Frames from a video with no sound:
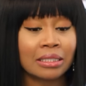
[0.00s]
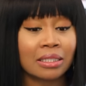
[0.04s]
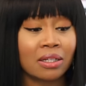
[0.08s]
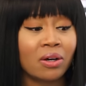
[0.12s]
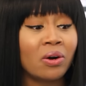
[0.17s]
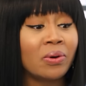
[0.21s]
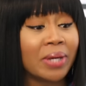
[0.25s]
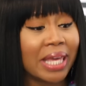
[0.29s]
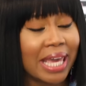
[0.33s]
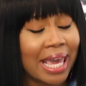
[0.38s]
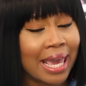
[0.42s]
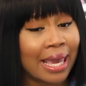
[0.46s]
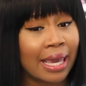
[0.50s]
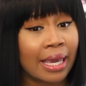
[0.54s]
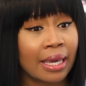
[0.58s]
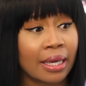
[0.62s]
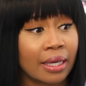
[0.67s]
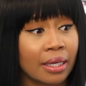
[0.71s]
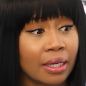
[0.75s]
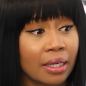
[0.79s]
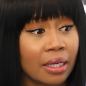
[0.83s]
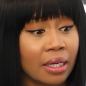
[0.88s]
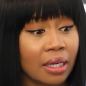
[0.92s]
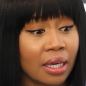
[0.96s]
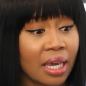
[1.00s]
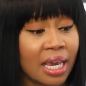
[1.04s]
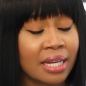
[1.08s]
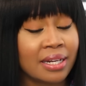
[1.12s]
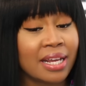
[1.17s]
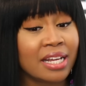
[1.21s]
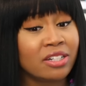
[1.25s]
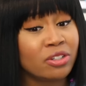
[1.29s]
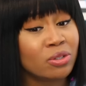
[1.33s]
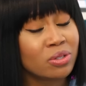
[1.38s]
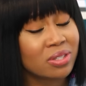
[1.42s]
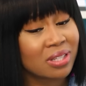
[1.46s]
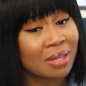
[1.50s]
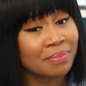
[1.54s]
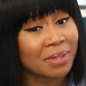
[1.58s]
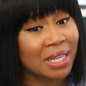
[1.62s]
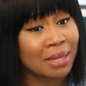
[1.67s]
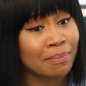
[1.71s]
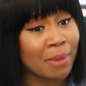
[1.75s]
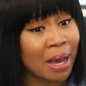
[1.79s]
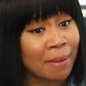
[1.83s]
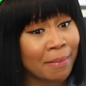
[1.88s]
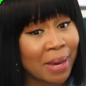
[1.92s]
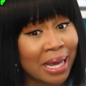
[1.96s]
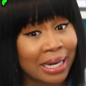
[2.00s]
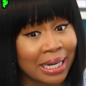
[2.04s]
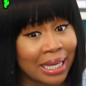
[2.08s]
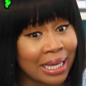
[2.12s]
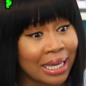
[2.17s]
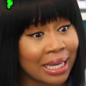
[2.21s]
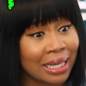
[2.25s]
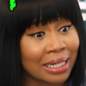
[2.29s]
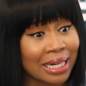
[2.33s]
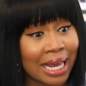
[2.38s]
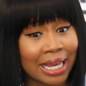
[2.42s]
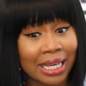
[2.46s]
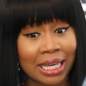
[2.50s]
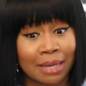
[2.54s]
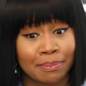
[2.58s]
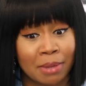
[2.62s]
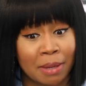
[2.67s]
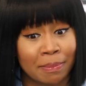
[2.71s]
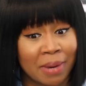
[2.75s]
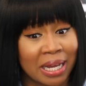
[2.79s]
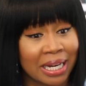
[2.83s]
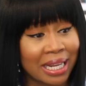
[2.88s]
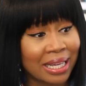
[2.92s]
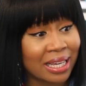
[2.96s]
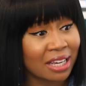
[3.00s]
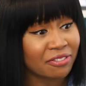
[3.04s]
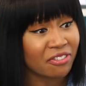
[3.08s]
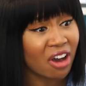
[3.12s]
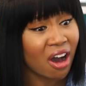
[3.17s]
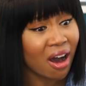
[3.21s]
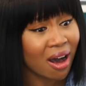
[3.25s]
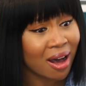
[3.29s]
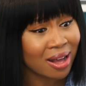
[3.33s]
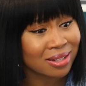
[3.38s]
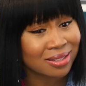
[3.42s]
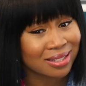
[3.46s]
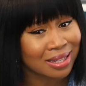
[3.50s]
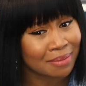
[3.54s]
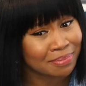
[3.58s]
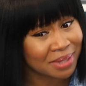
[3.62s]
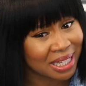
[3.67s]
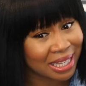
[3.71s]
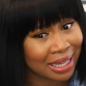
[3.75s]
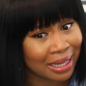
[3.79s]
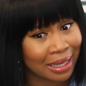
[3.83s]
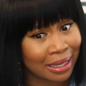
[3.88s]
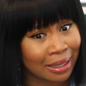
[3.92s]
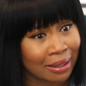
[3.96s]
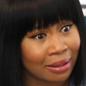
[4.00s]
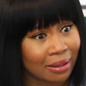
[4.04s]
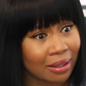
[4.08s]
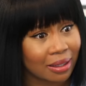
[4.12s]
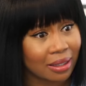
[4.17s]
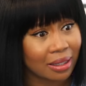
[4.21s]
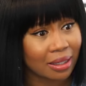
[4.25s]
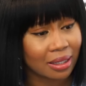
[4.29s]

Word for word: Okay. And they do something by money, like give me money, gift card, uh, something?